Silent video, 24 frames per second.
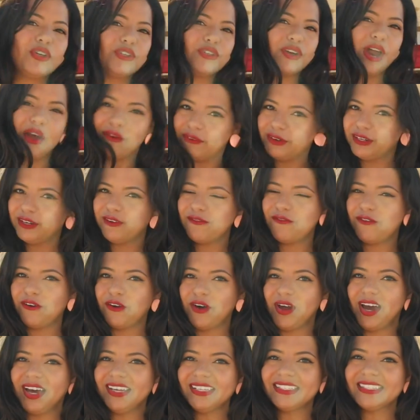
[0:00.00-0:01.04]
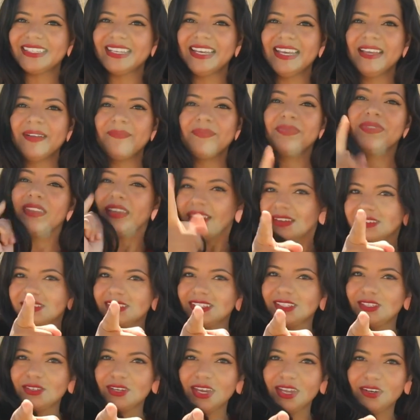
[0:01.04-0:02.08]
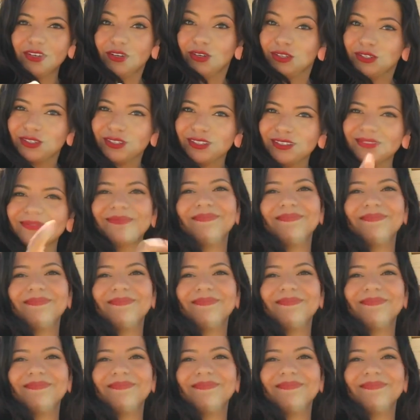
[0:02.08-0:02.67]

traveling for us. Did you get yours?